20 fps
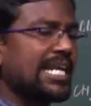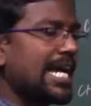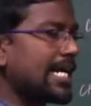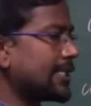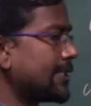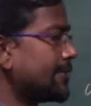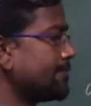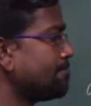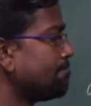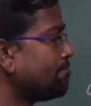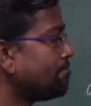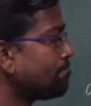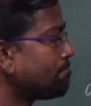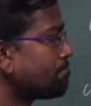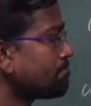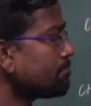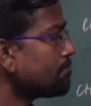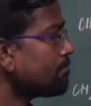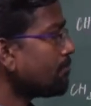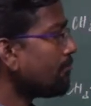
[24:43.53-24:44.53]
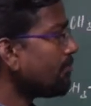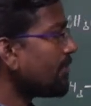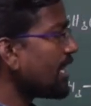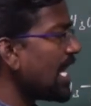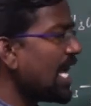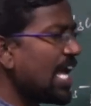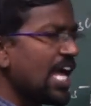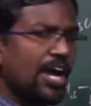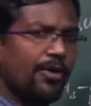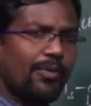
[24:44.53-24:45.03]
reaction.
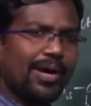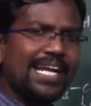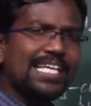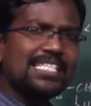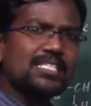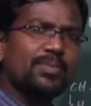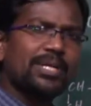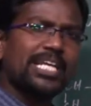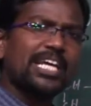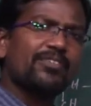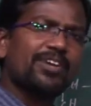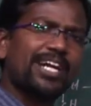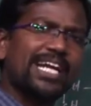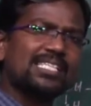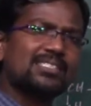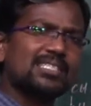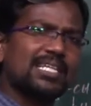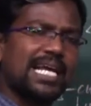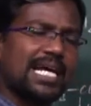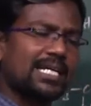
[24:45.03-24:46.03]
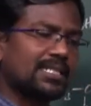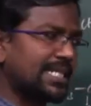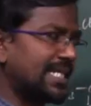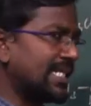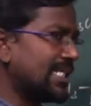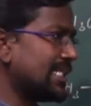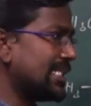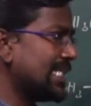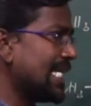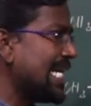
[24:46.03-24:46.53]
What is the meaning of reduction
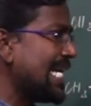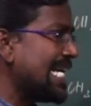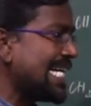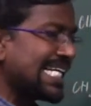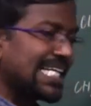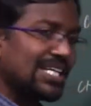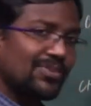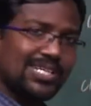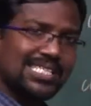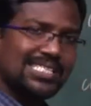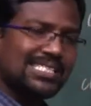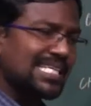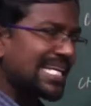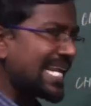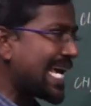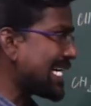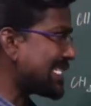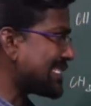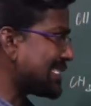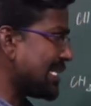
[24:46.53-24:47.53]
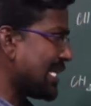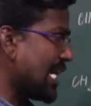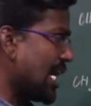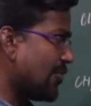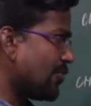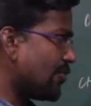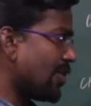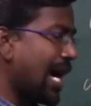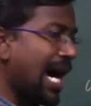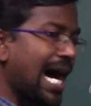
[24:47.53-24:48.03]
reaction? Reverse reaction
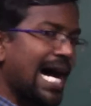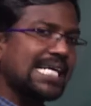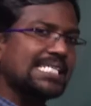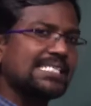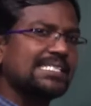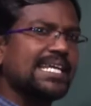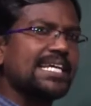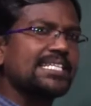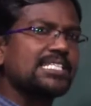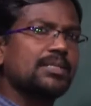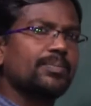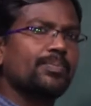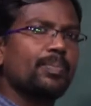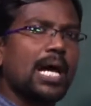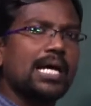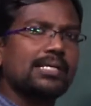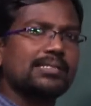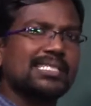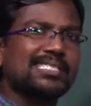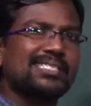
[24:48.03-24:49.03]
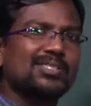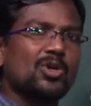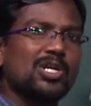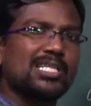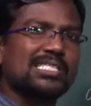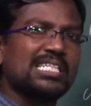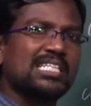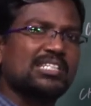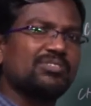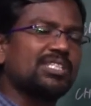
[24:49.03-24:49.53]
of oxidation process known
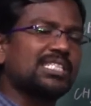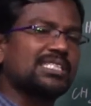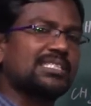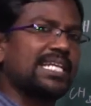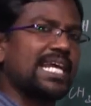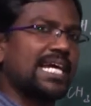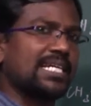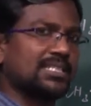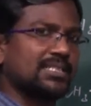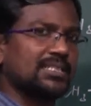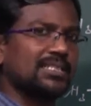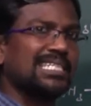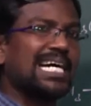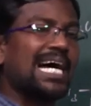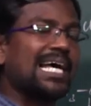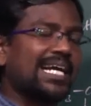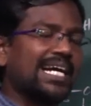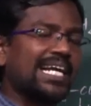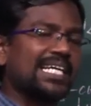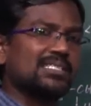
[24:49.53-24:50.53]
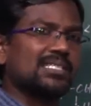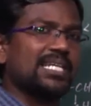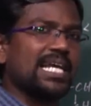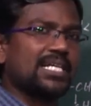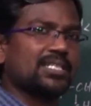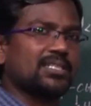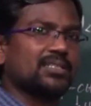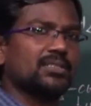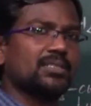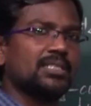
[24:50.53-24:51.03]
as a reverse reaction or reduction
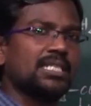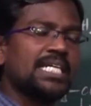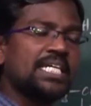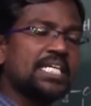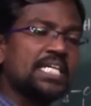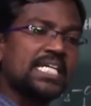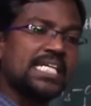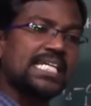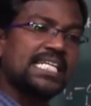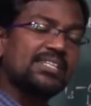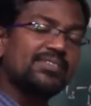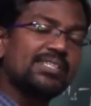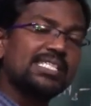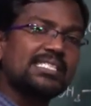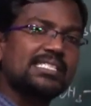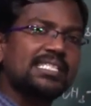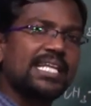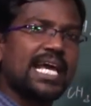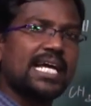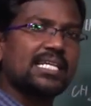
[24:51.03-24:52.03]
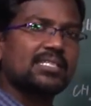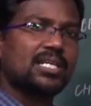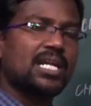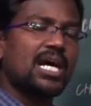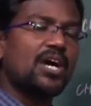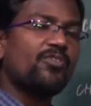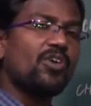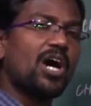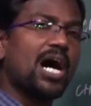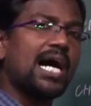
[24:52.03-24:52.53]
reaction. Reverse reaction
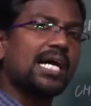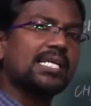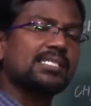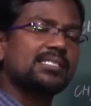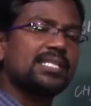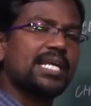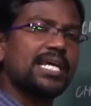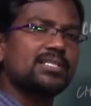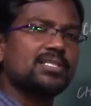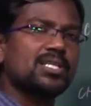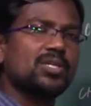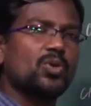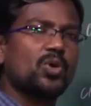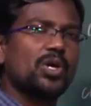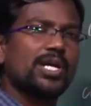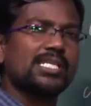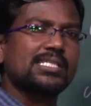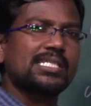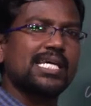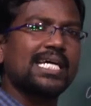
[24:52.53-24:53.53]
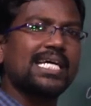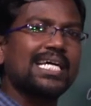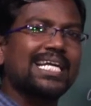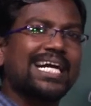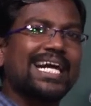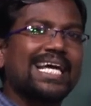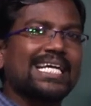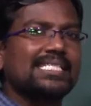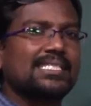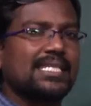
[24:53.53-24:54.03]
of oxidation known as a
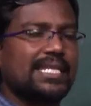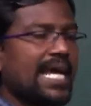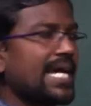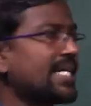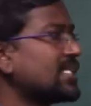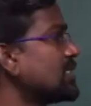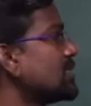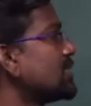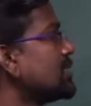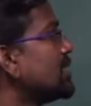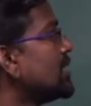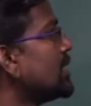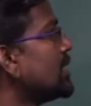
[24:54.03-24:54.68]
reduction reaction.